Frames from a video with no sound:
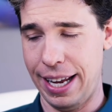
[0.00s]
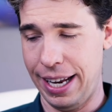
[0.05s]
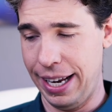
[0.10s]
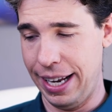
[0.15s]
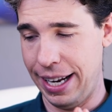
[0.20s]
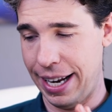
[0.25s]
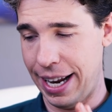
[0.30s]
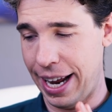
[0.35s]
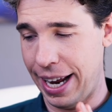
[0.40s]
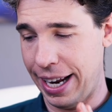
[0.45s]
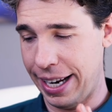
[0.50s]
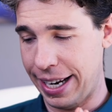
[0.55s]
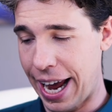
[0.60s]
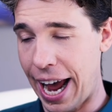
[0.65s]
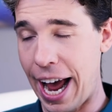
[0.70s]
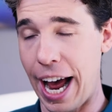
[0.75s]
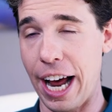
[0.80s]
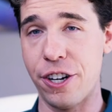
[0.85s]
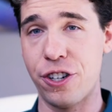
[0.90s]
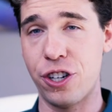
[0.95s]
a
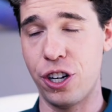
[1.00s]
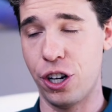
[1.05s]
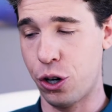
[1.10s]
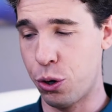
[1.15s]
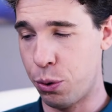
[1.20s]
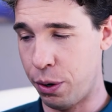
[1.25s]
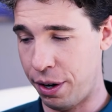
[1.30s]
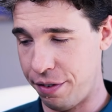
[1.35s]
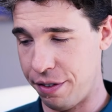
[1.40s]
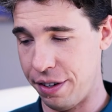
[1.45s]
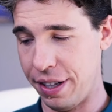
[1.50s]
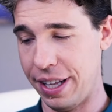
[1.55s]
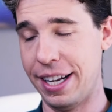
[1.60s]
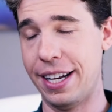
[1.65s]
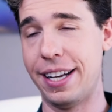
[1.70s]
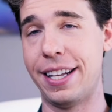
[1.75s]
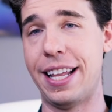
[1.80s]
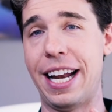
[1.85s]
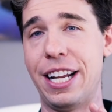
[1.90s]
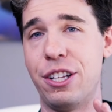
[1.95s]
cash
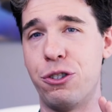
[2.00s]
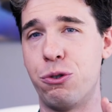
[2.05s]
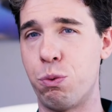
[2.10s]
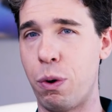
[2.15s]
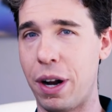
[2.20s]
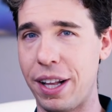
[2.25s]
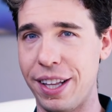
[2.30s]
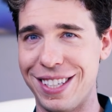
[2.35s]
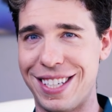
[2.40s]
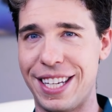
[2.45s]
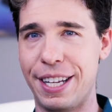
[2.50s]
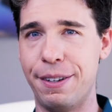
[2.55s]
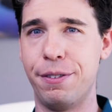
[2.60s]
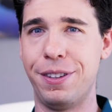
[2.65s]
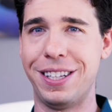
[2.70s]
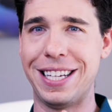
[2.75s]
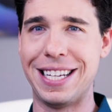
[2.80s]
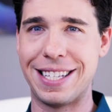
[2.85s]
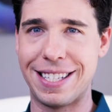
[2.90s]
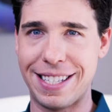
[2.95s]
equivalent that is
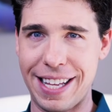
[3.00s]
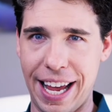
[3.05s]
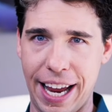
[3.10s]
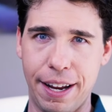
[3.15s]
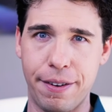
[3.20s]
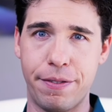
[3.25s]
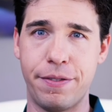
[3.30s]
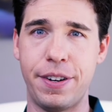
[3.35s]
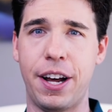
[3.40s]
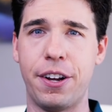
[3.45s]
relatively safe.